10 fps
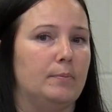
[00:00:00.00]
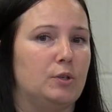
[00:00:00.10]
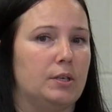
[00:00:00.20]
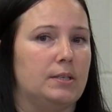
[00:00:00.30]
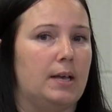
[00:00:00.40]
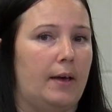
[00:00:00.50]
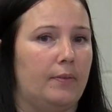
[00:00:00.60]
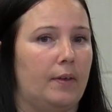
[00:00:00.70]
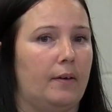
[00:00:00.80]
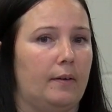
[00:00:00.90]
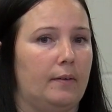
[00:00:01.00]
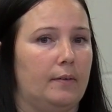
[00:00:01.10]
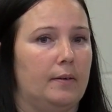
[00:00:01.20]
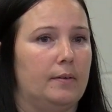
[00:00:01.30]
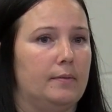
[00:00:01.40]
just that
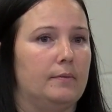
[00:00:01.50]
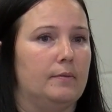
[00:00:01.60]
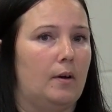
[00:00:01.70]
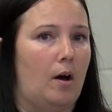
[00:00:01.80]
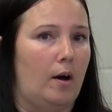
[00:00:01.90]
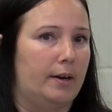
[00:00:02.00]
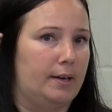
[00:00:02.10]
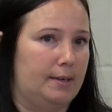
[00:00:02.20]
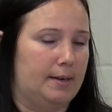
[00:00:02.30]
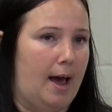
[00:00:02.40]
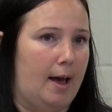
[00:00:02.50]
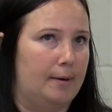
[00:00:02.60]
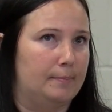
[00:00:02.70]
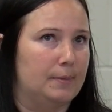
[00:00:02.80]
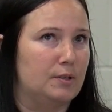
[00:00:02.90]
the audit
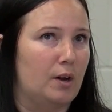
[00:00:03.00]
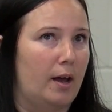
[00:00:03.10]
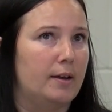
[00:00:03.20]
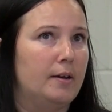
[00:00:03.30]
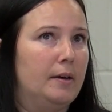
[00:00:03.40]
is not,